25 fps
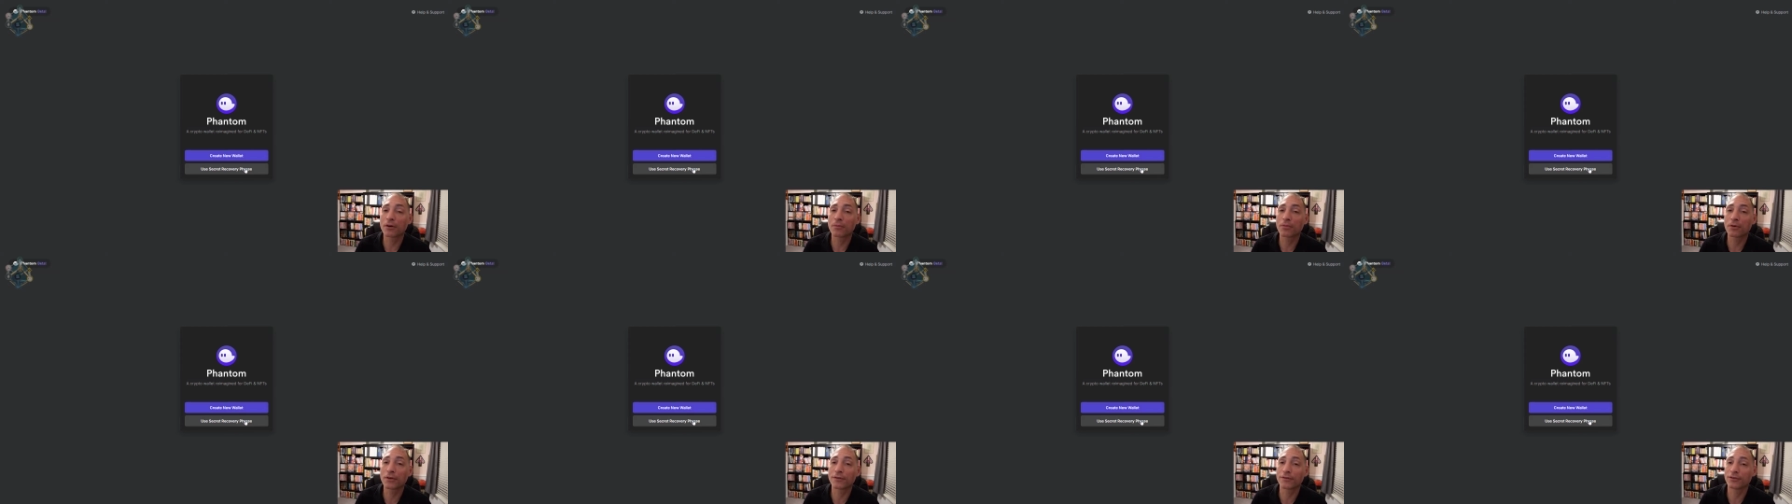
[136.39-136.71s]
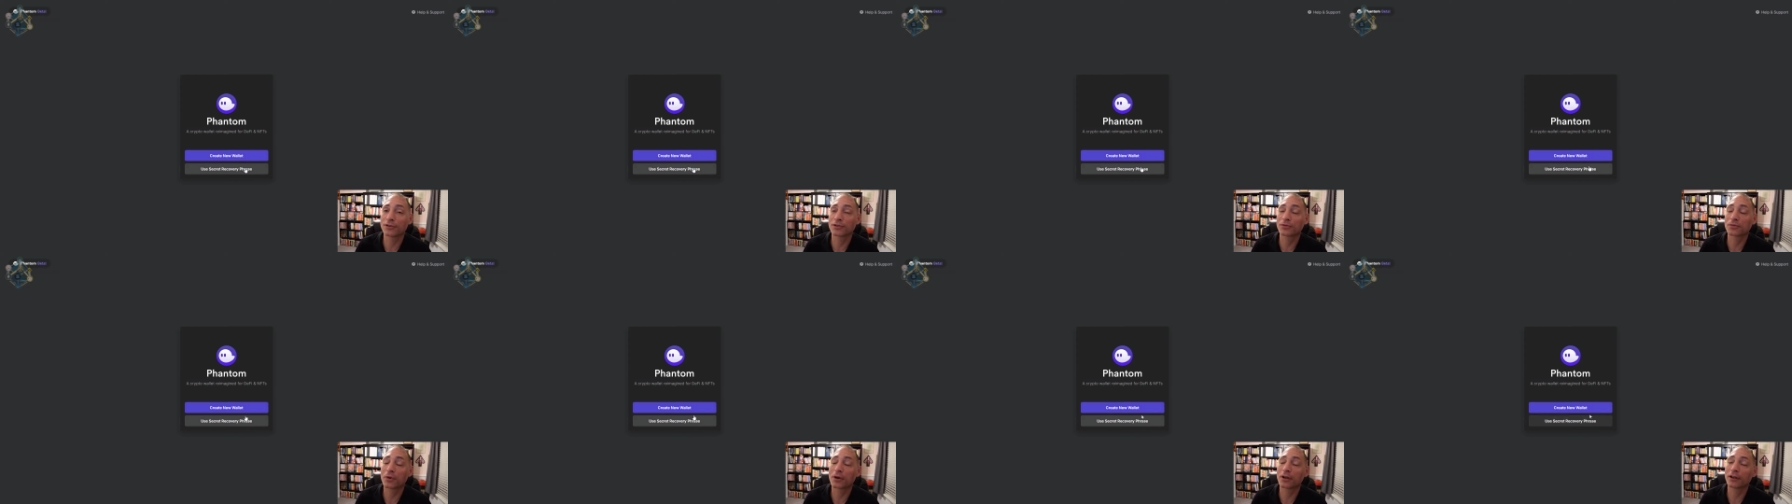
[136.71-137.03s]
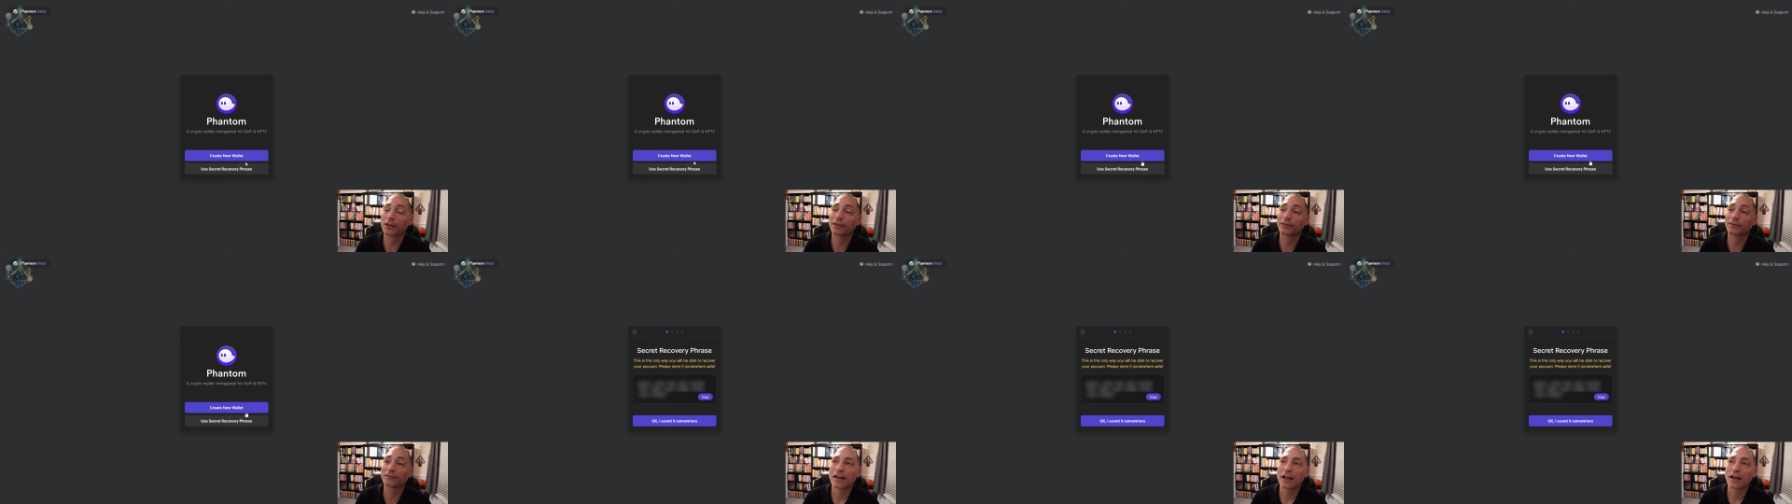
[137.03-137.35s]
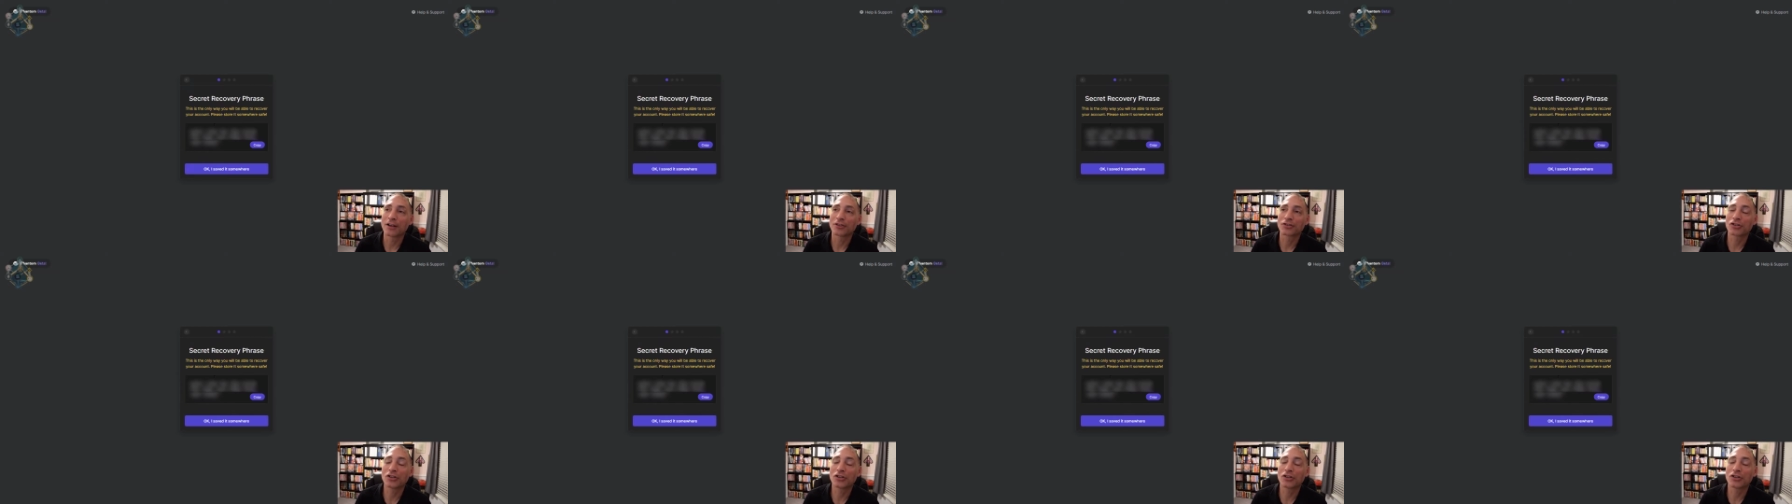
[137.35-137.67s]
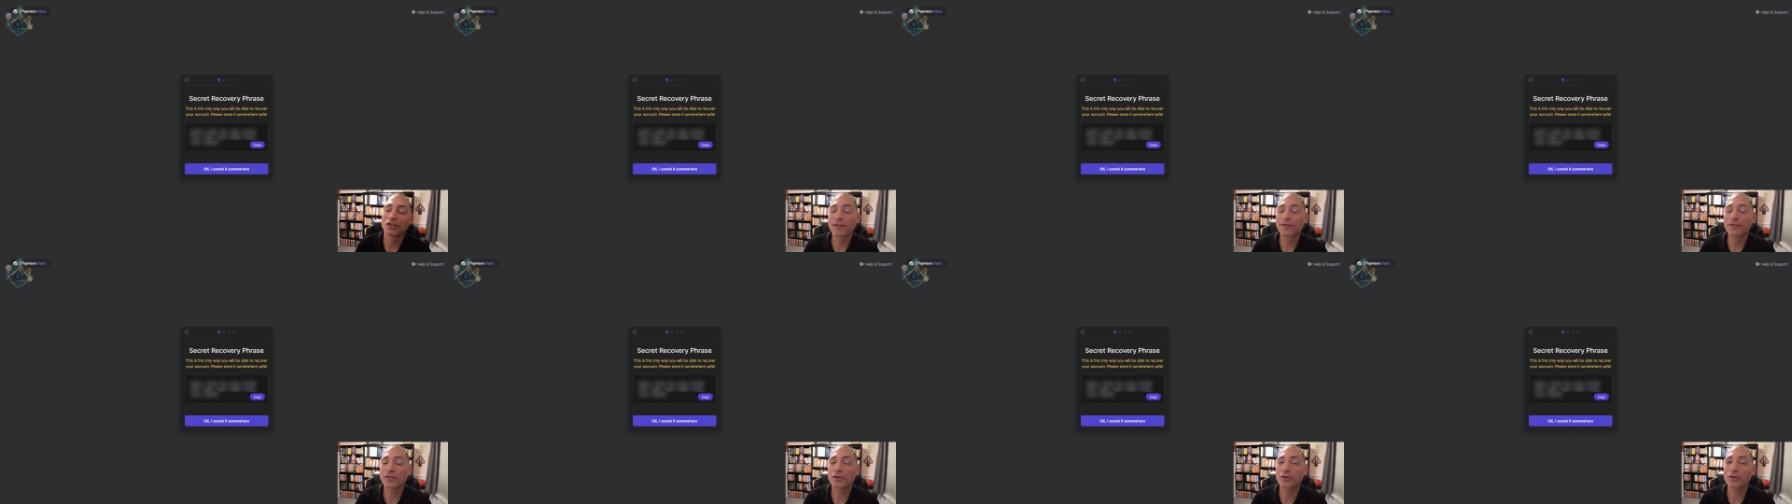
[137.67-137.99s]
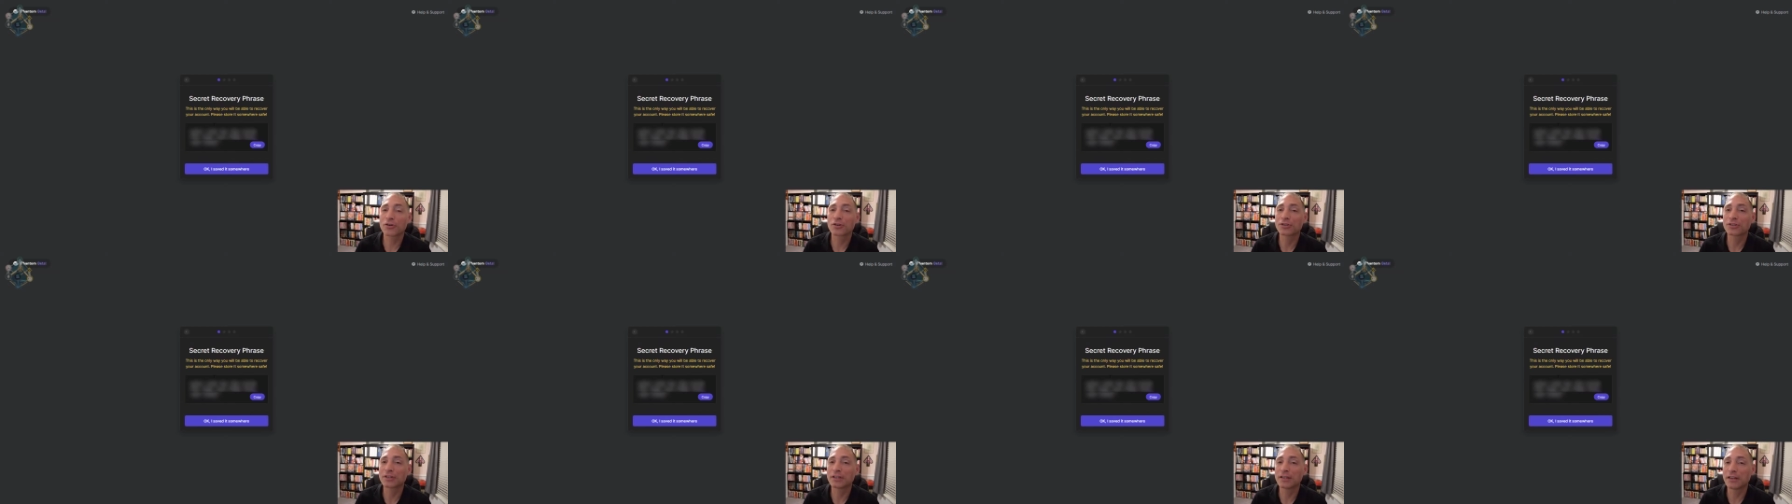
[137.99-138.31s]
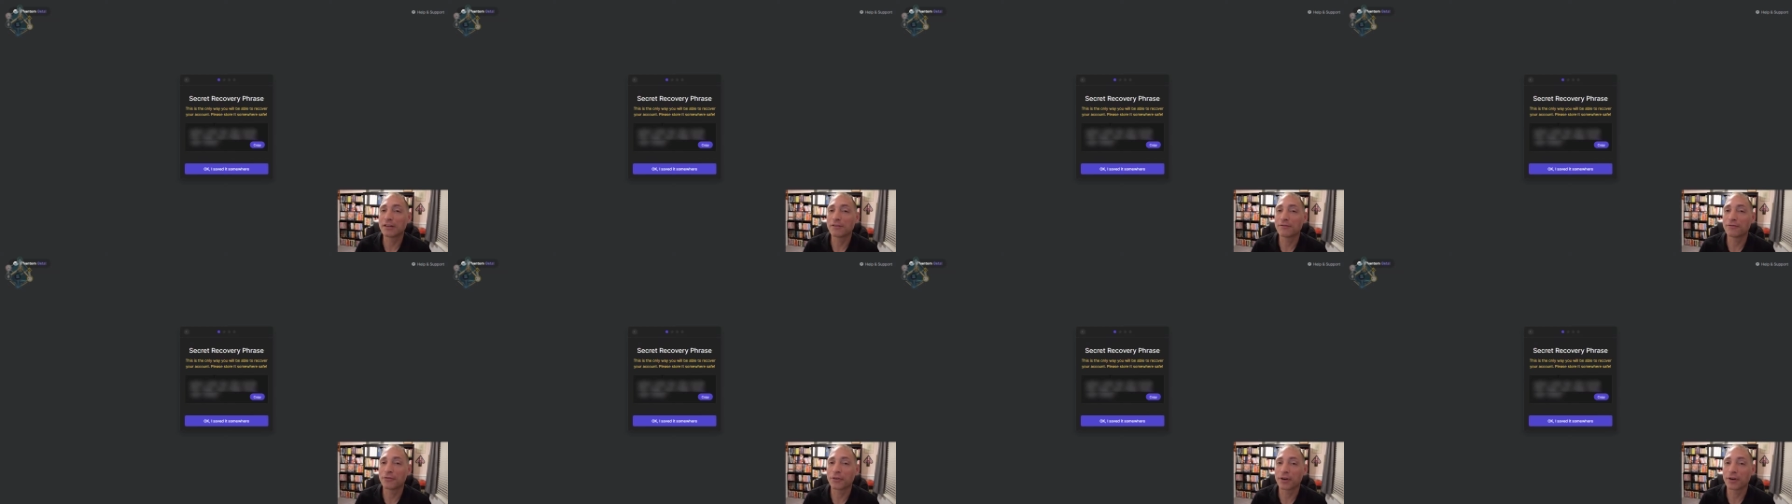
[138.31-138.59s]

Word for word: a previous wallet. Now it's going to give you your seed